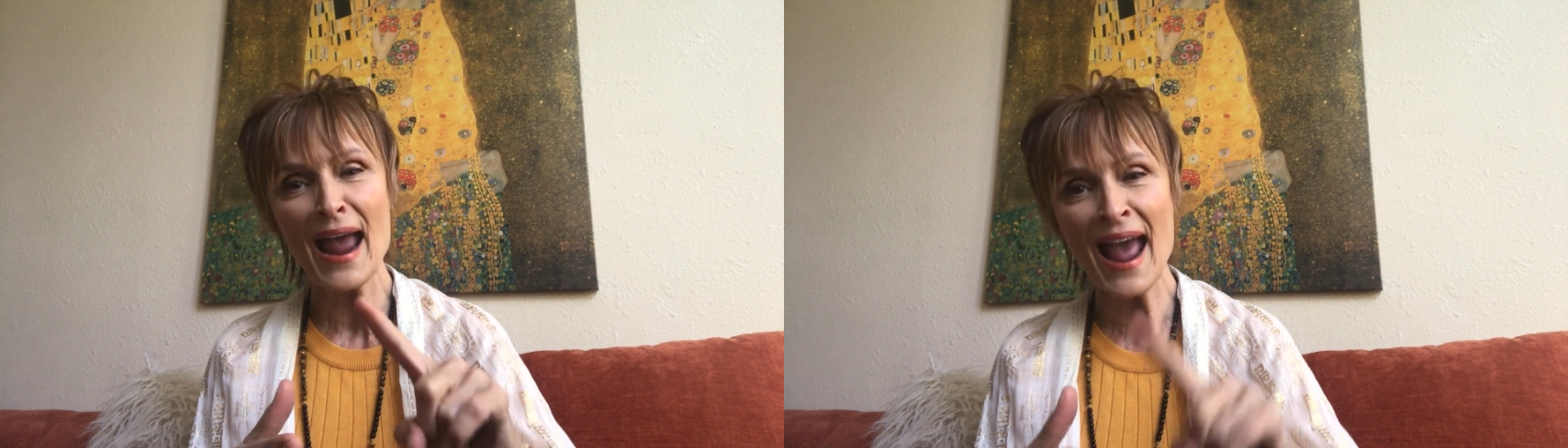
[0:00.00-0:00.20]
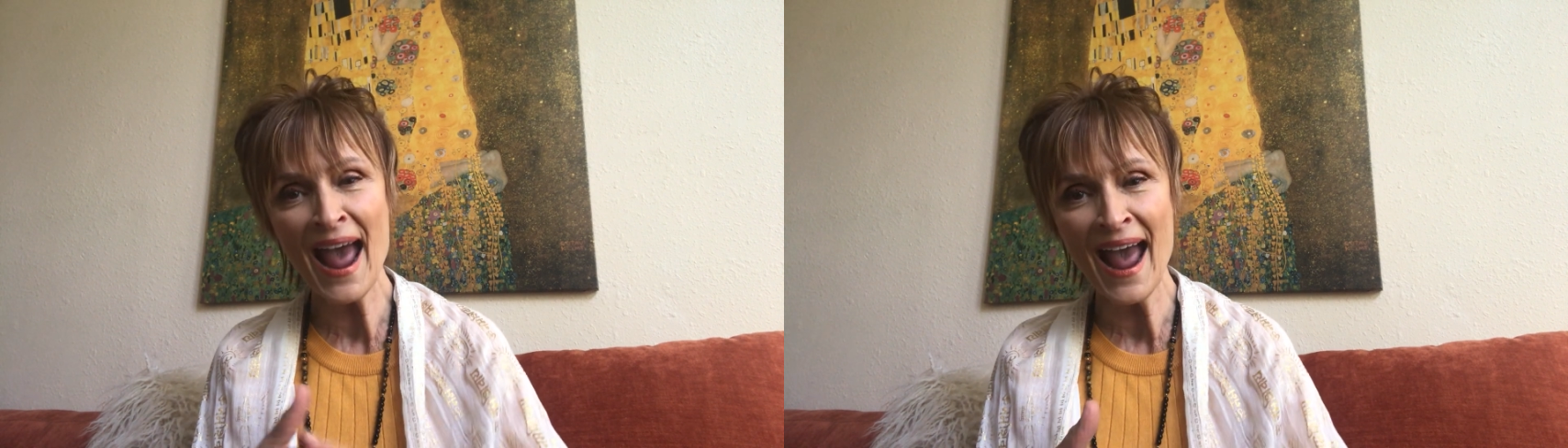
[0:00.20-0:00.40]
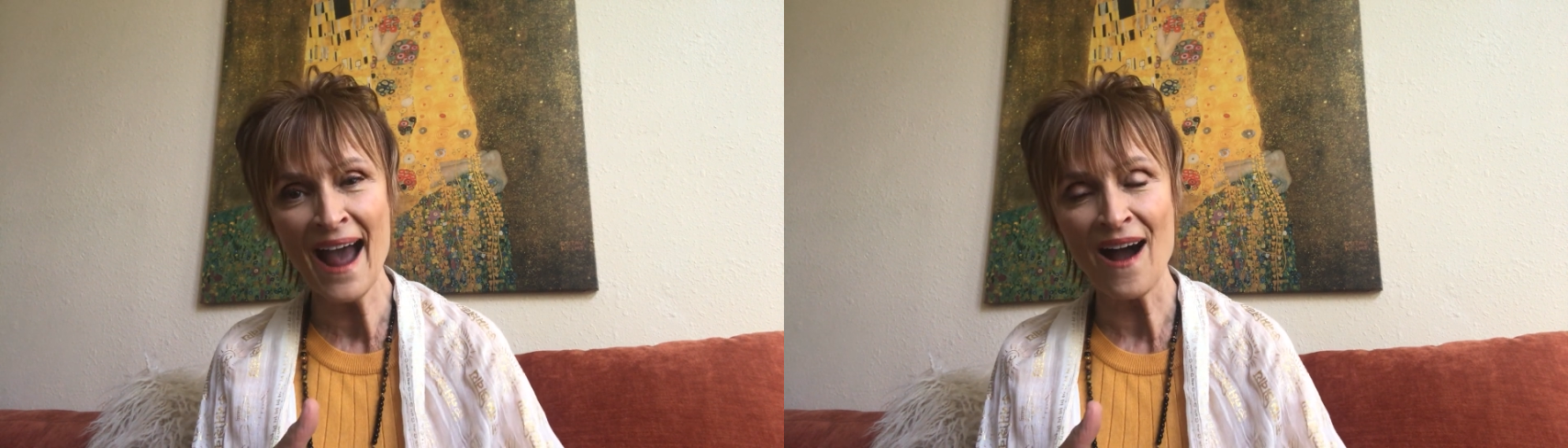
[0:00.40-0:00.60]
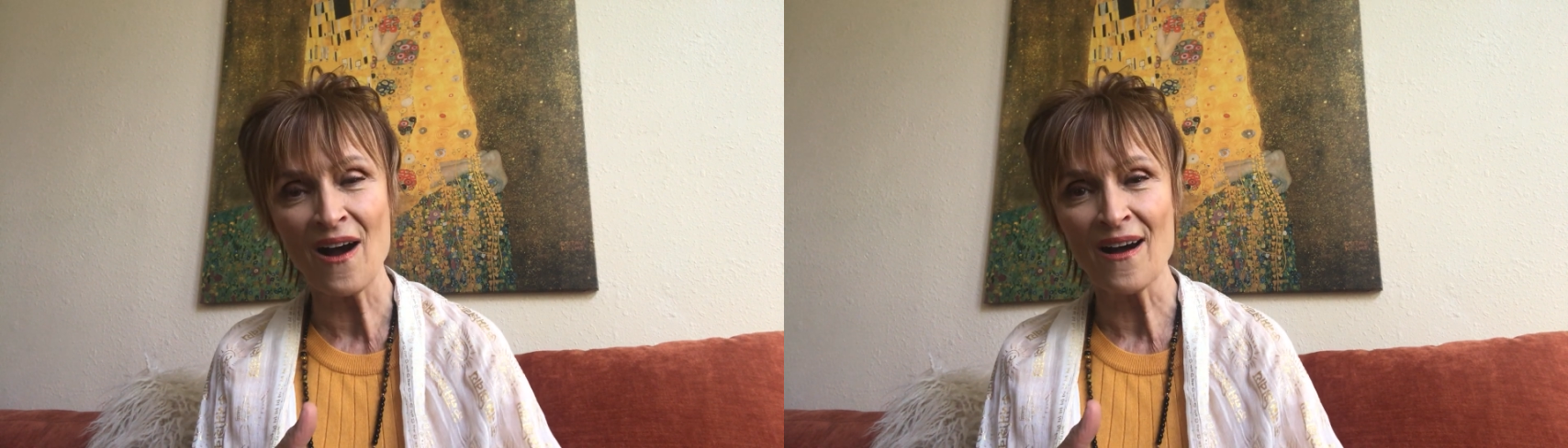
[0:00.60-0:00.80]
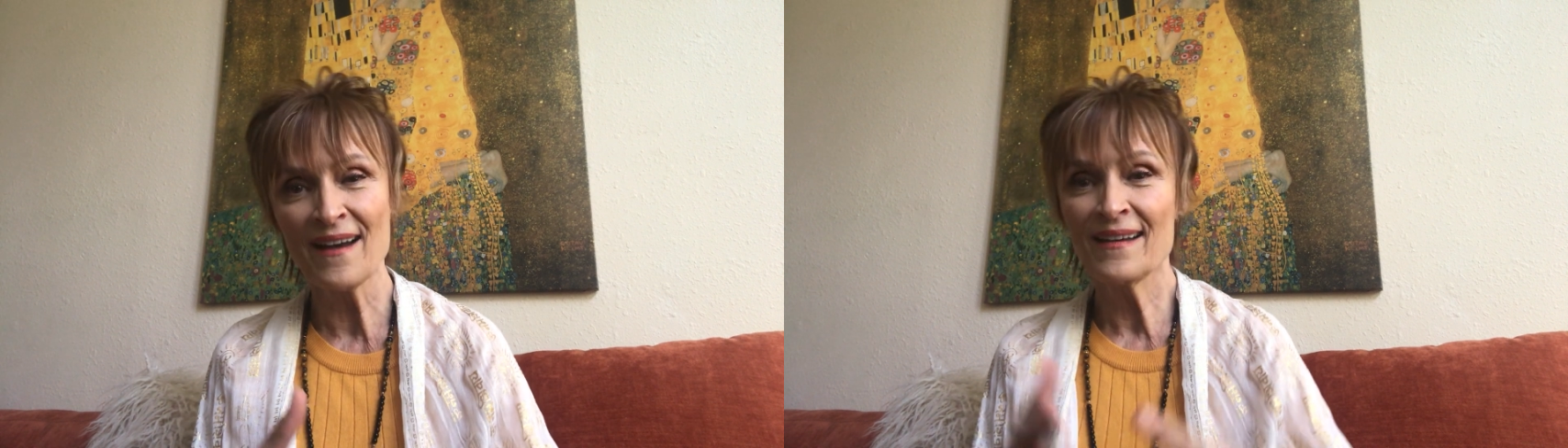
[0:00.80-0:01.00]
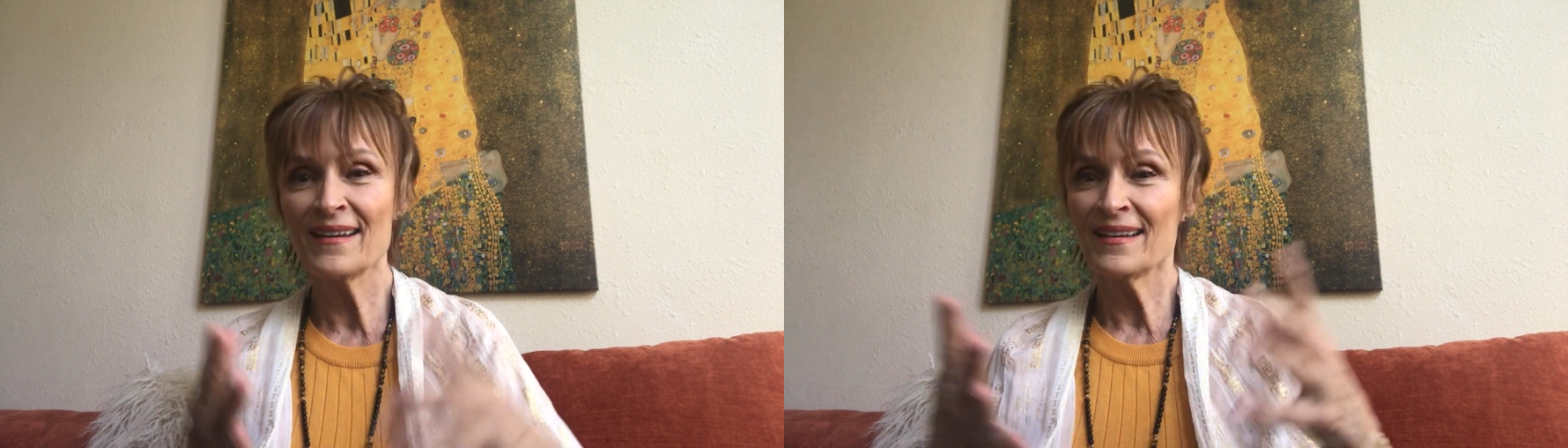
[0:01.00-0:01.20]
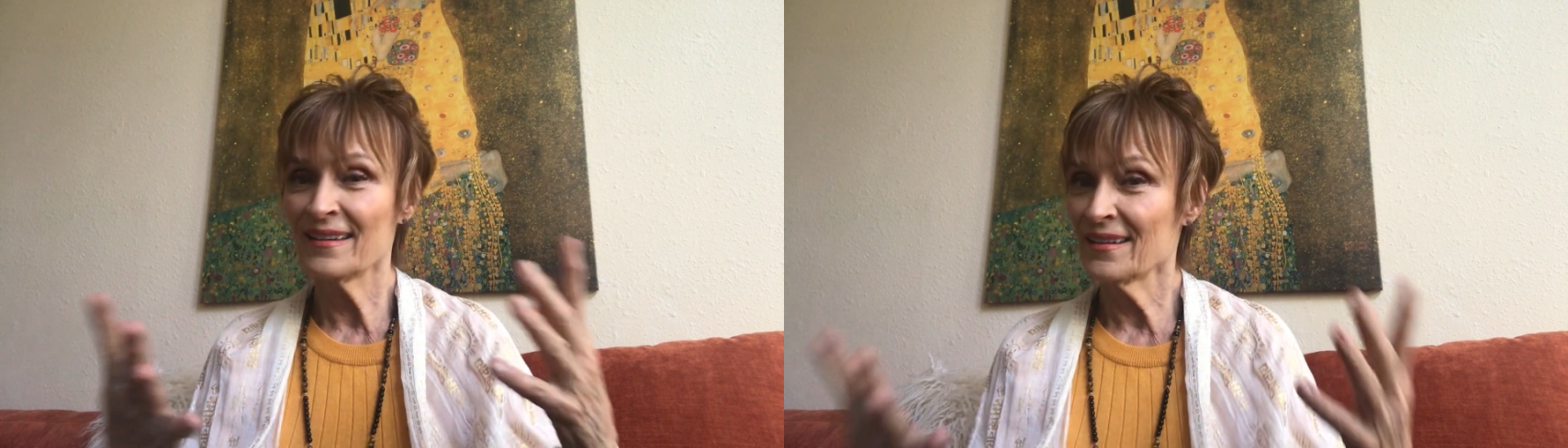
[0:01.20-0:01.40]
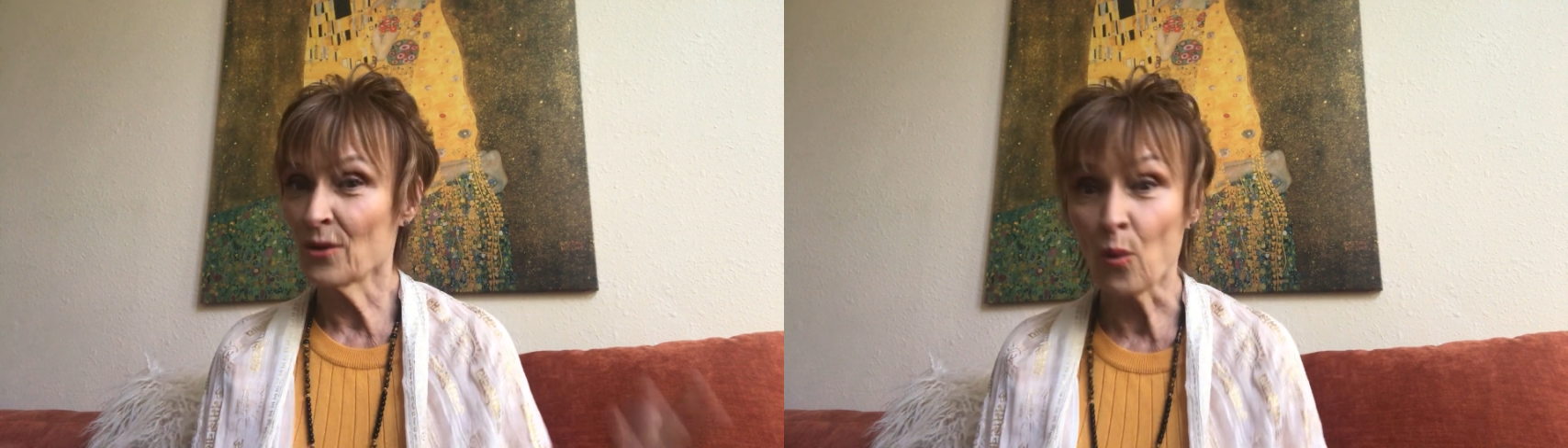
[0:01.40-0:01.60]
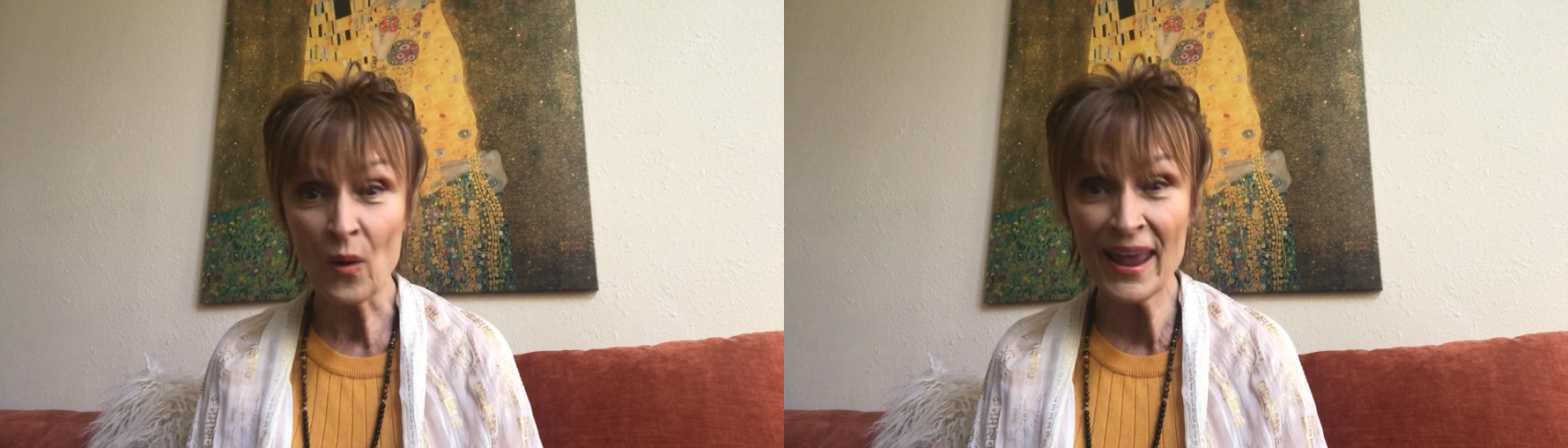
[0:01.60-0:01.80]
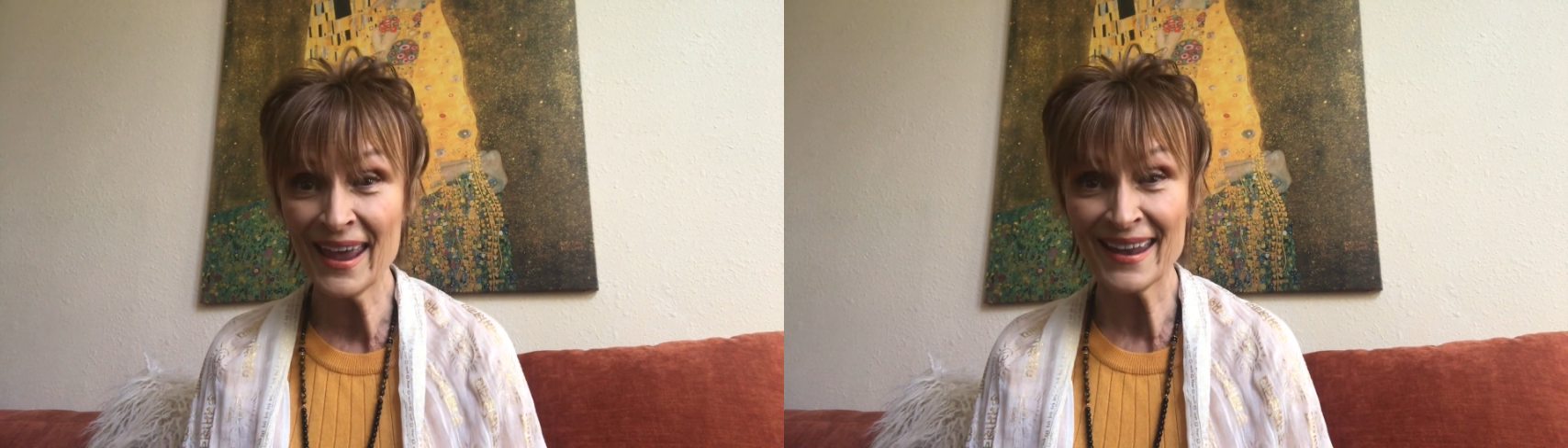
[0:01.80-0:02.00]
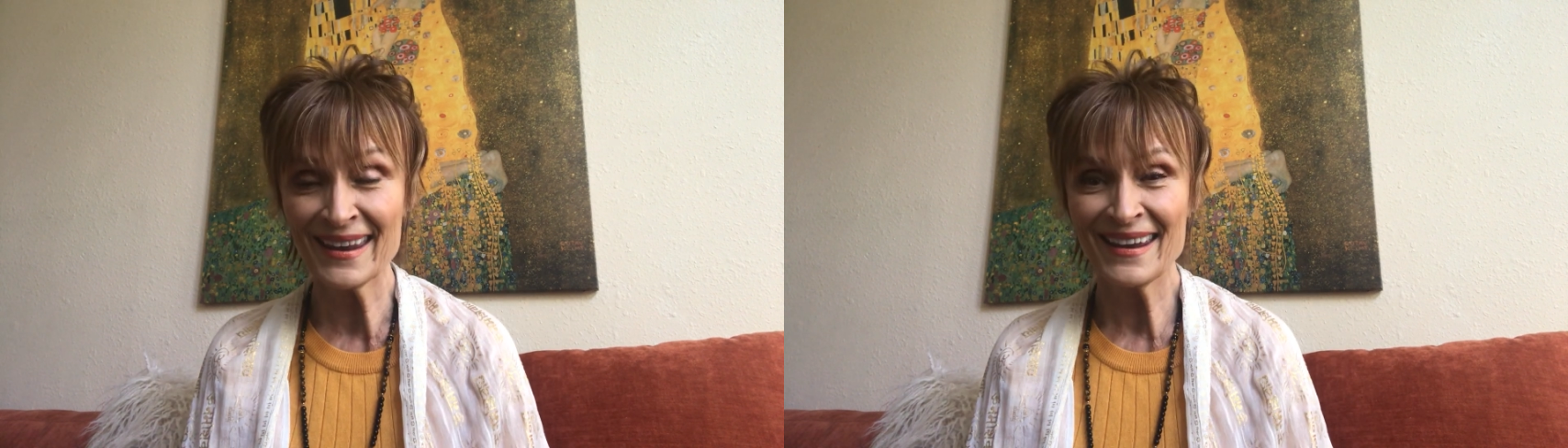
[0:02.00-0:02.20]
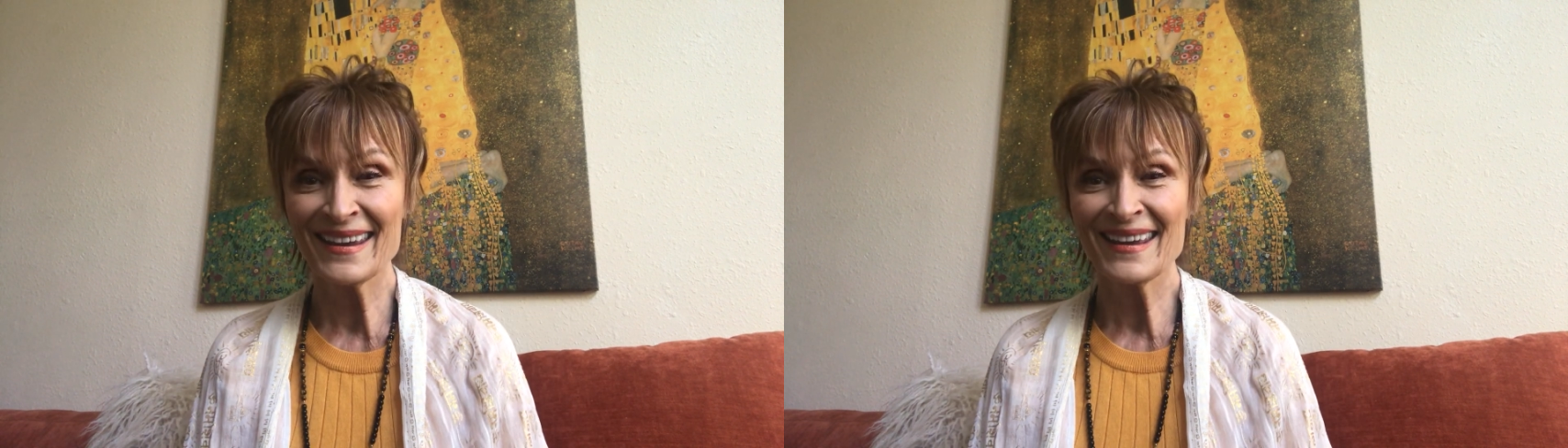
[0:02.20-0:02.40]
how, when's